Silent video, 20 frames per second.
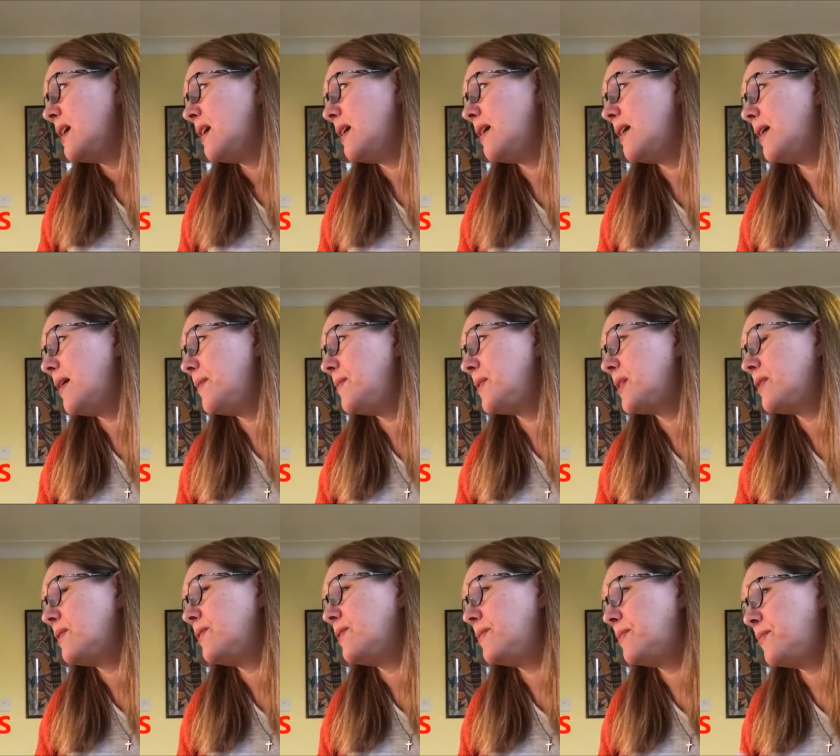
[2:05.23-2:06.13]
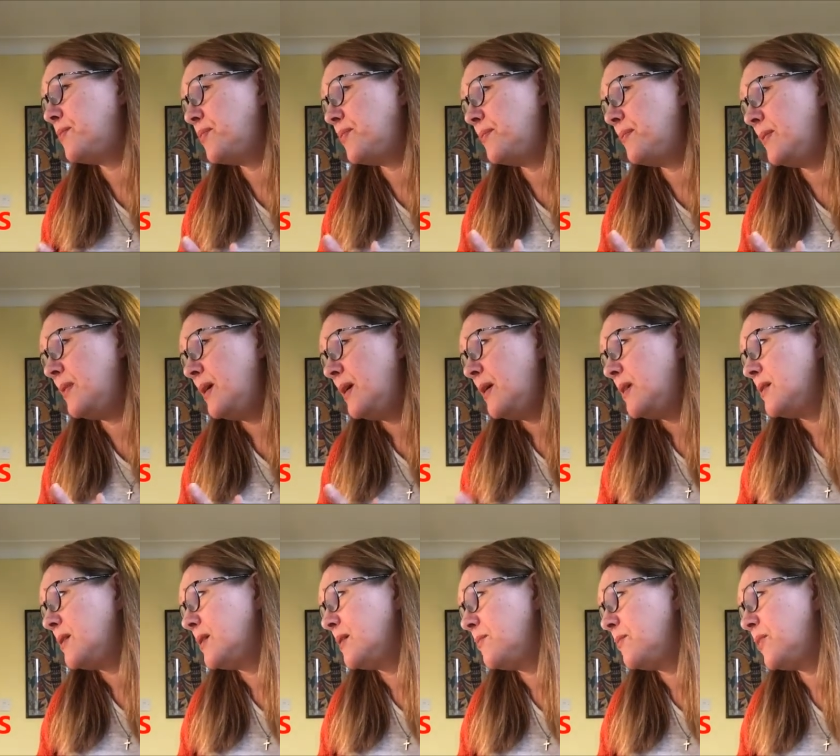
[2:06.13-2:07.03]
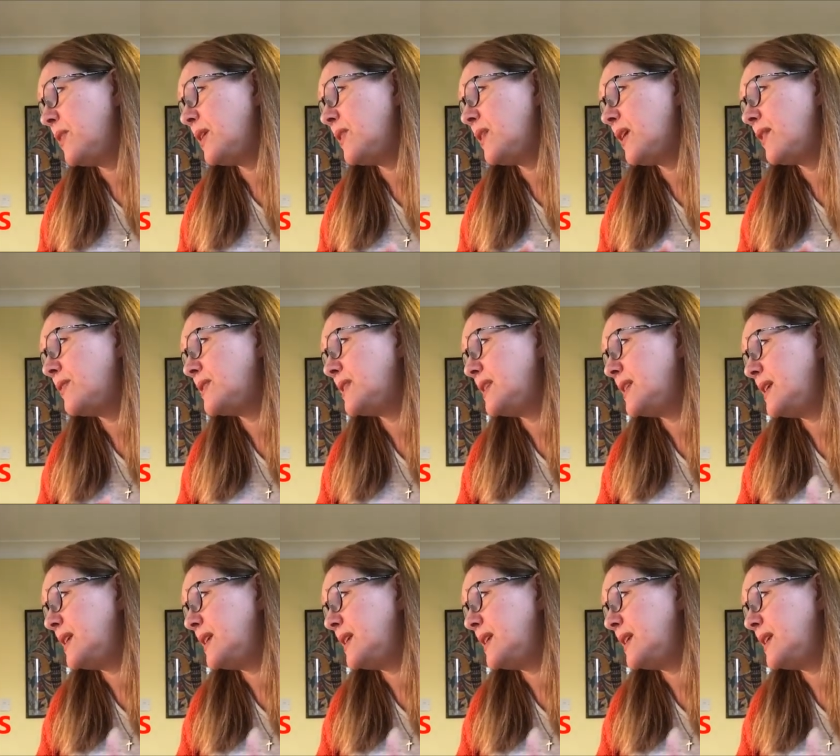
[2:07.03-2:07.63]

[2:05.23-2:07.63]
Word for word: um, you can breathe after